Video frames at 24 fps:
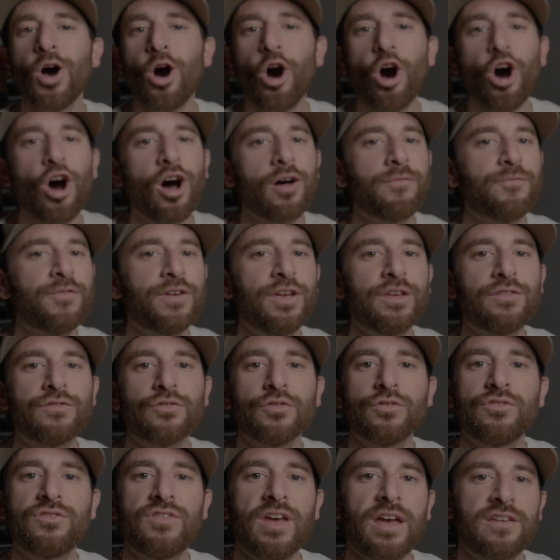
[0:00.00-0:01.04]
office
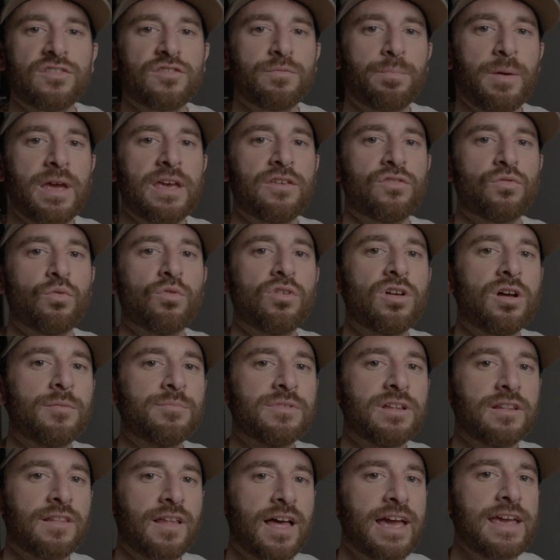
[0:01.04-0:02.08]
or desk space will
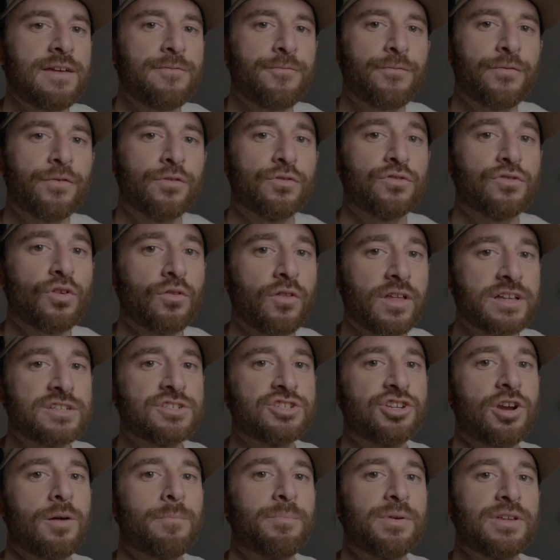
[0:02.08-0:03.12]
come to life. So let's
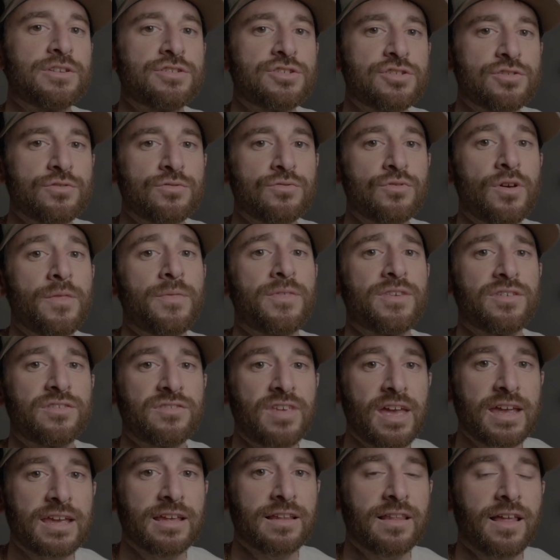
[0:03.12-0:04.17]
jump into the
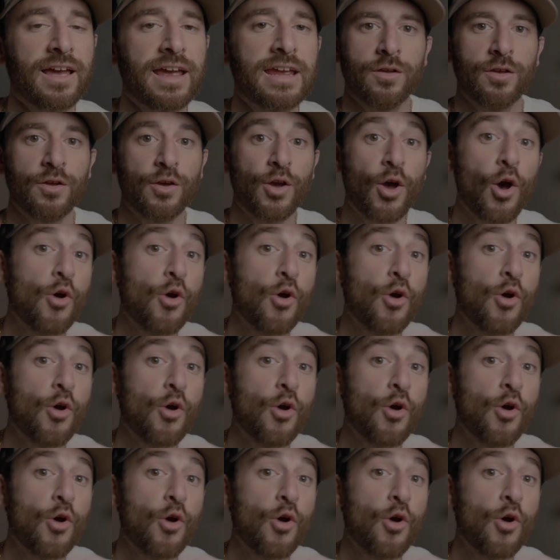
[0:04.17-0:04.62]
second light.